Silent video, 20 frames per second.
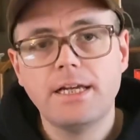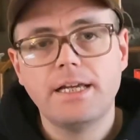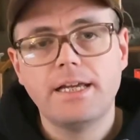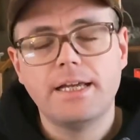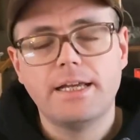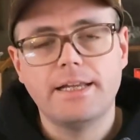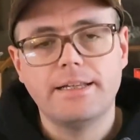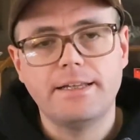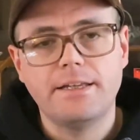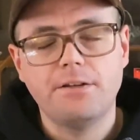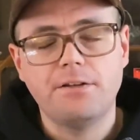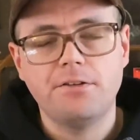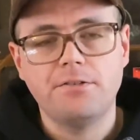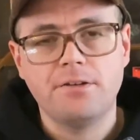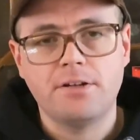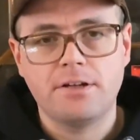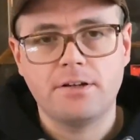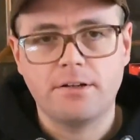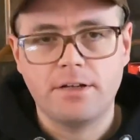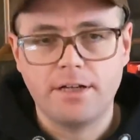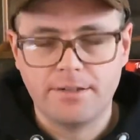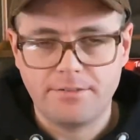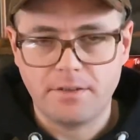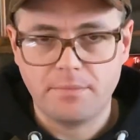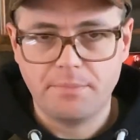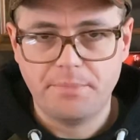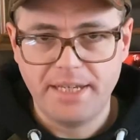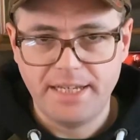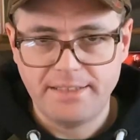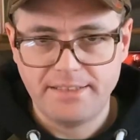and then you got the
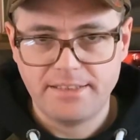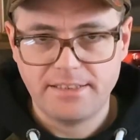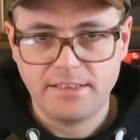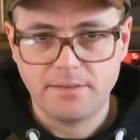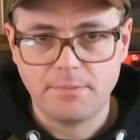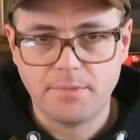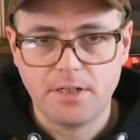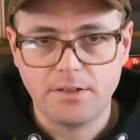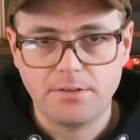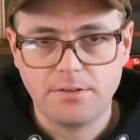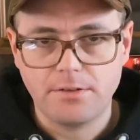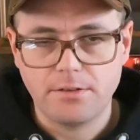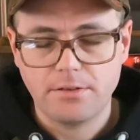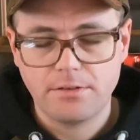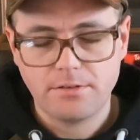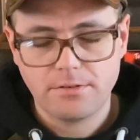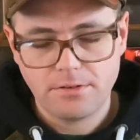basic model.